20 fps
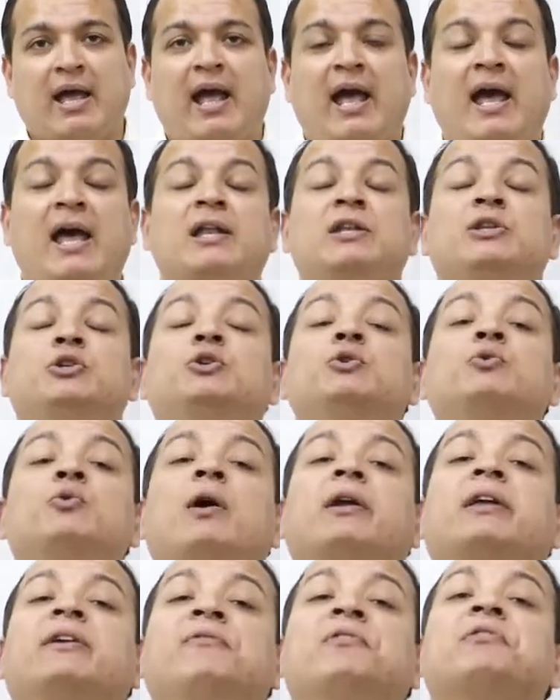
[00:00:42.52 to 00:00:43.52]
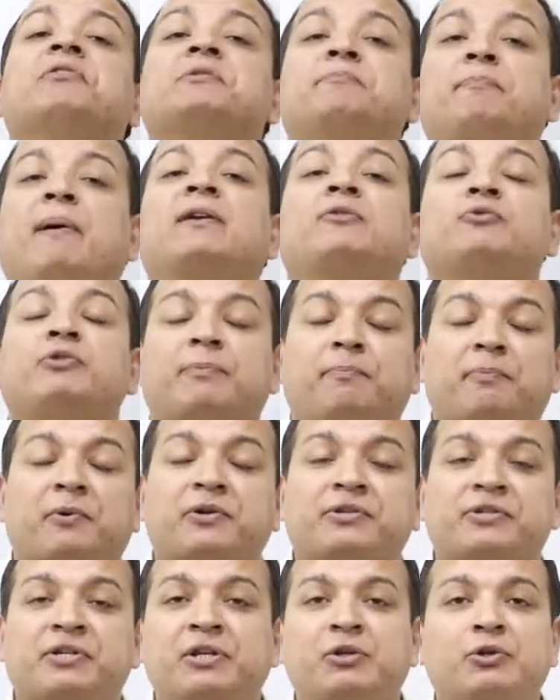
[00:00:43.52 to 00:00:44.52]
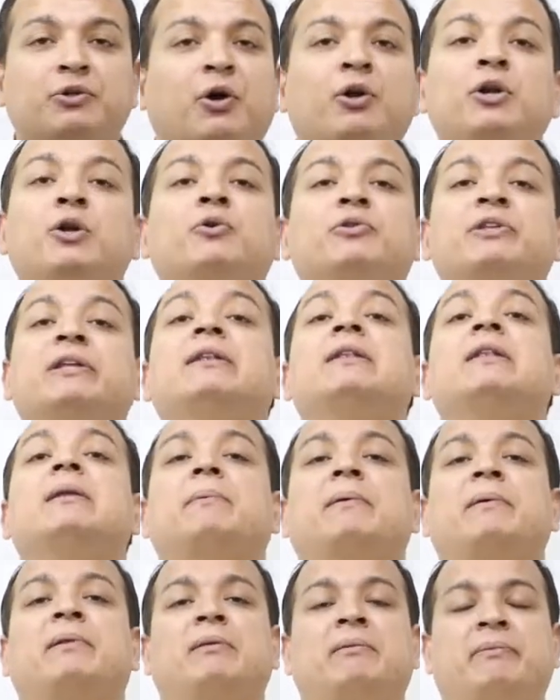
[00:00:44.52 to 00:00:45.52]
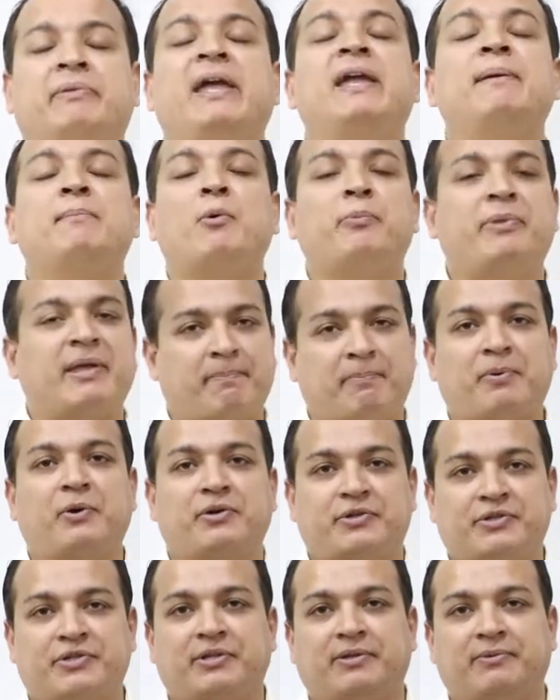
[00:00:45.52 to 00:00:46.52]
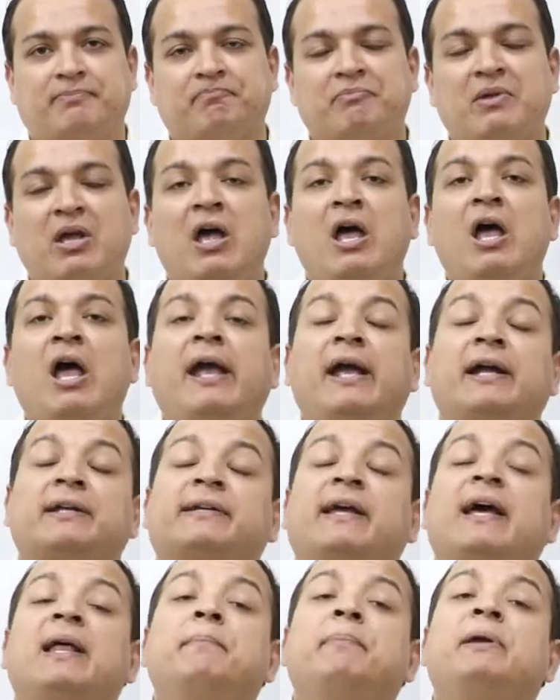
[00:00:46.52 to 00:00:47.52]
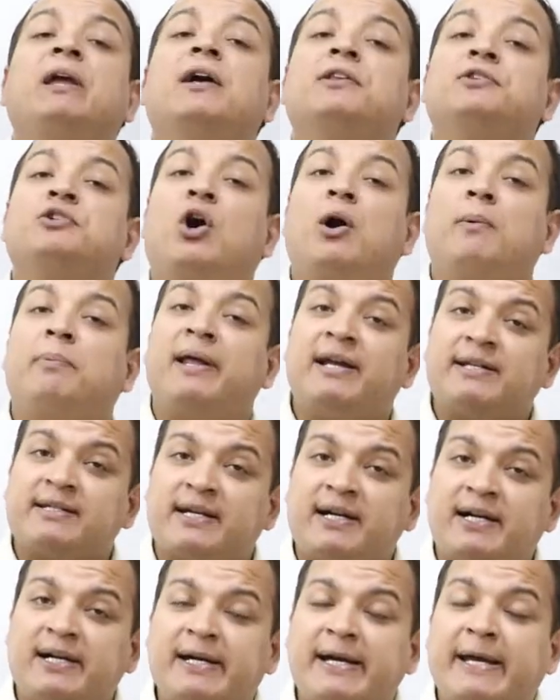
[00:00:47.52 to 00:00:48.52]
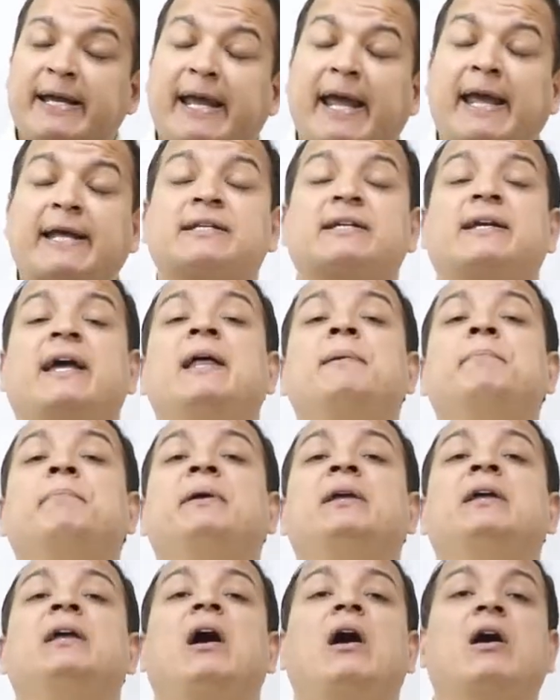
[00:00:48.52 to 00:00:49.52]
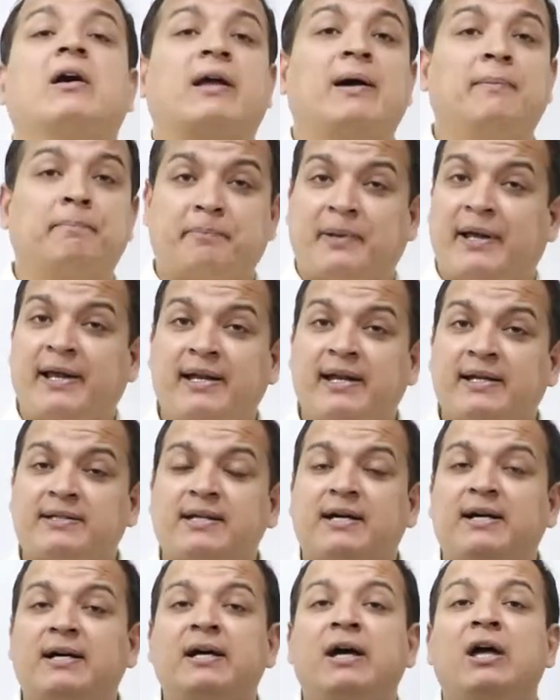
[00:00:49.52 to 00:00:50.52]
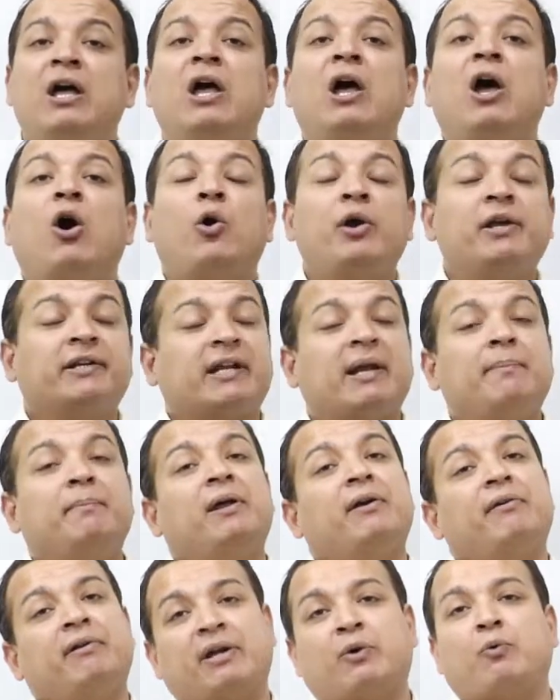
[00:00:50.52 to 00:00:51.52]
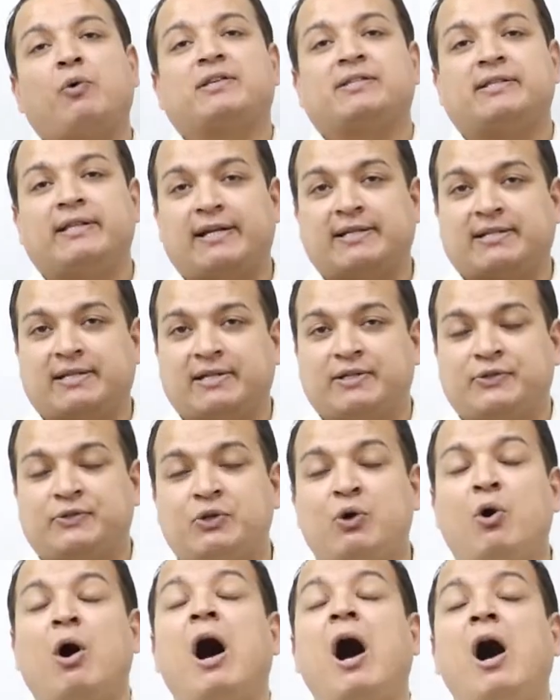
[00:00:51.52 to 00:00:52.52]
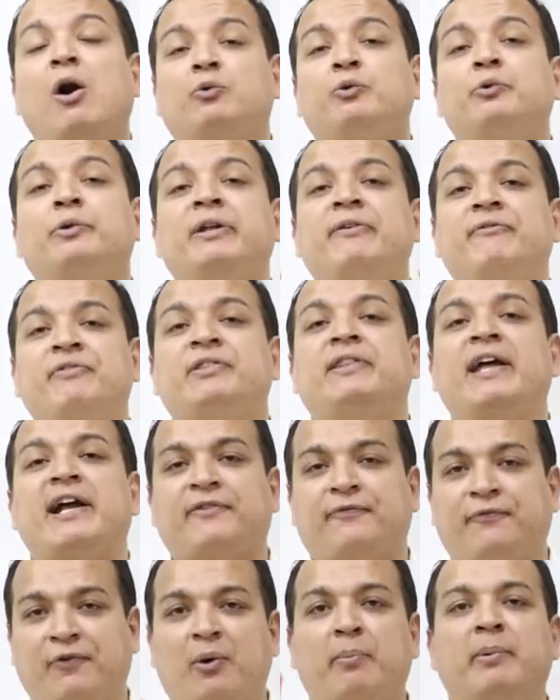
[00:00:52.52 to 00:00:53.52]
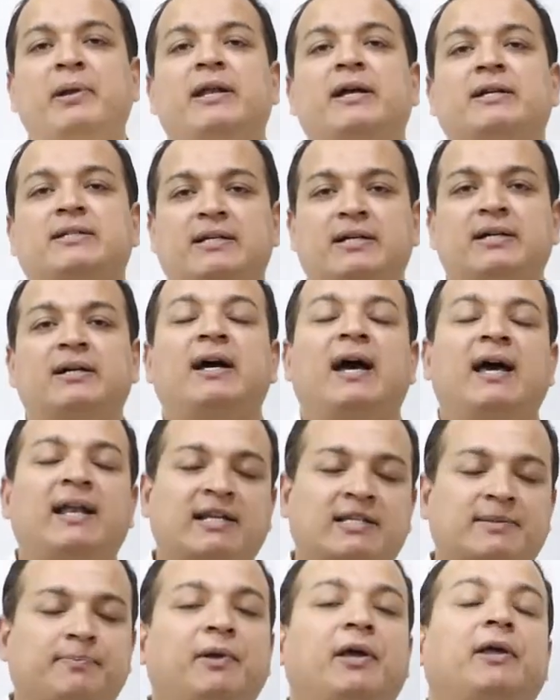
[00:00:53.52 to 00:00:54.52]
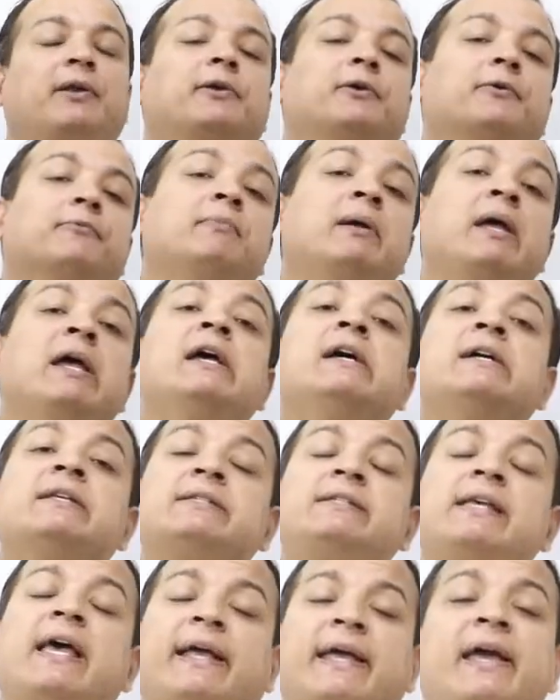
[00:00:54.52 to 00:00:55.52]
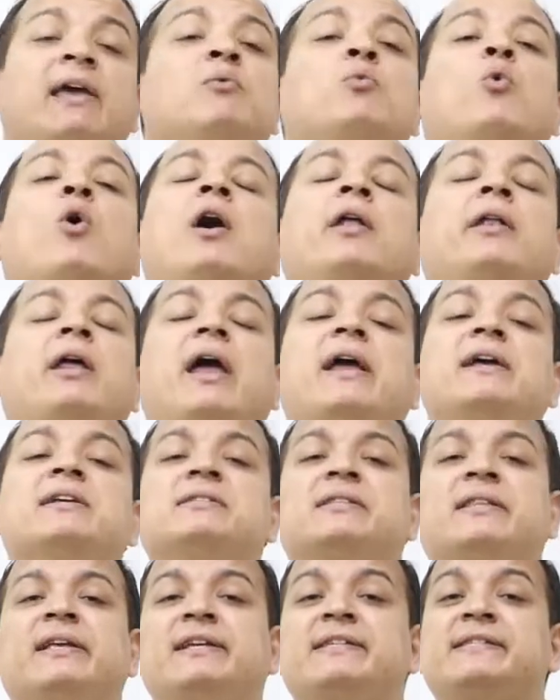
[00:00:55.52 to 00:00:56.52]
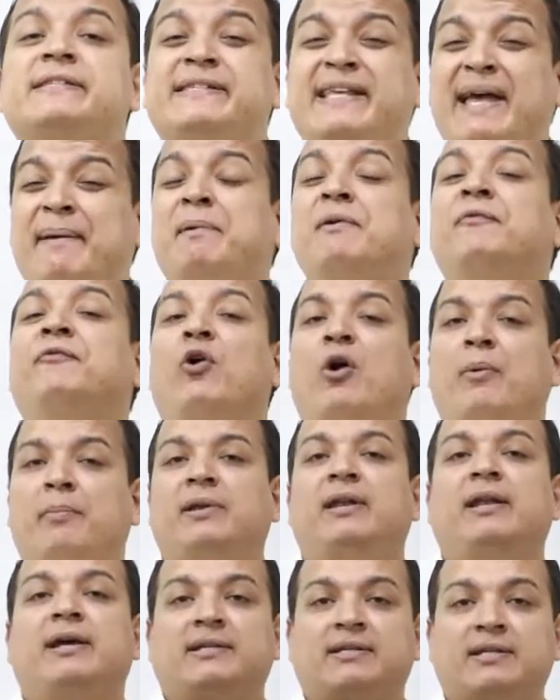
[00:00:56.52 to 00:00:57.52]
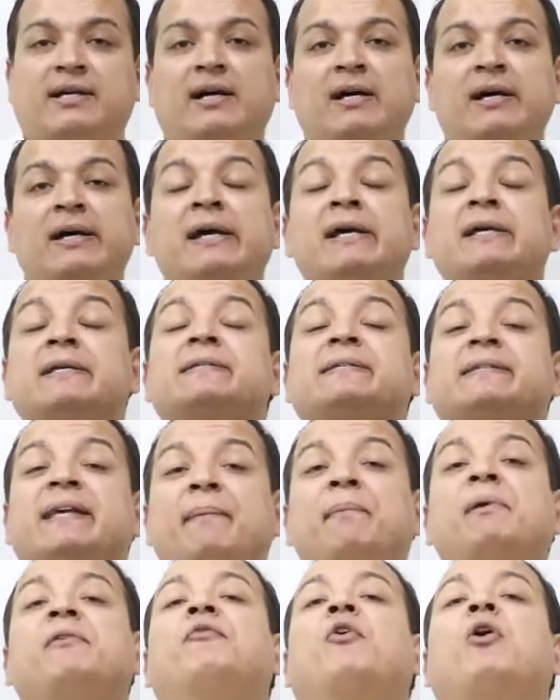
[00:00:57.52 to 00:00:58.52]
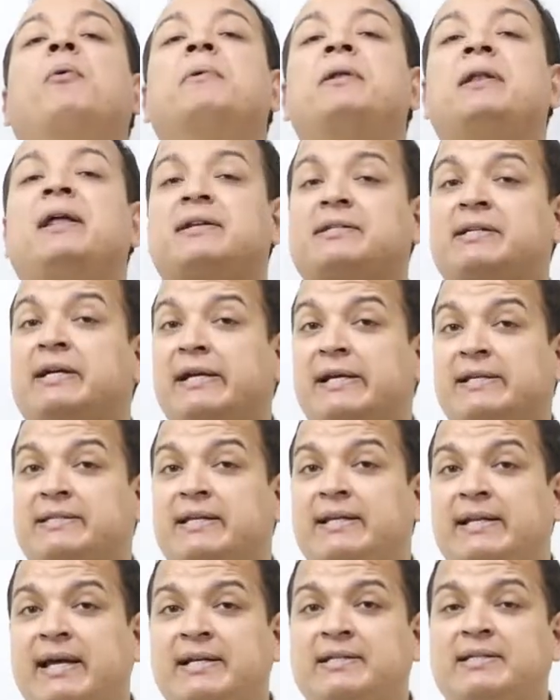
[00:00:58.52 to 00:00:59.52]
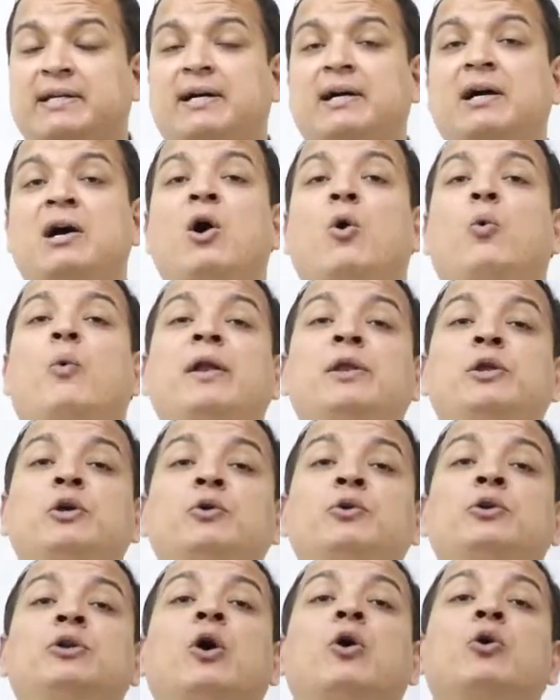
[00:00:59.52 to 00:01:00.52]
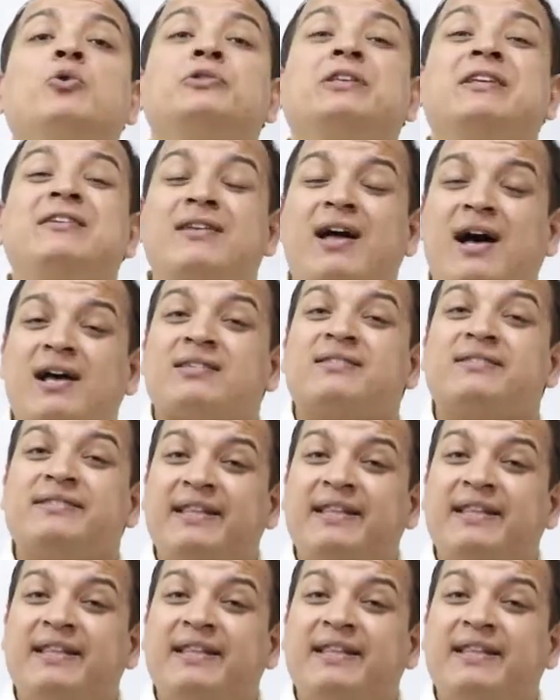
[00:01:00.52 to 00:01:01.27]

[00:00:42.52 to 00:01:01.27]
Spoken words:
and you are giving respect to the person. You don't know the name of that person. It can be a job letter, it can be a complaint letter, or it can be a request letter. So how to deal with that formal letter, I'll explain you. Second one is the semi-formal letter. Semi-formal letter is a letter when you know the last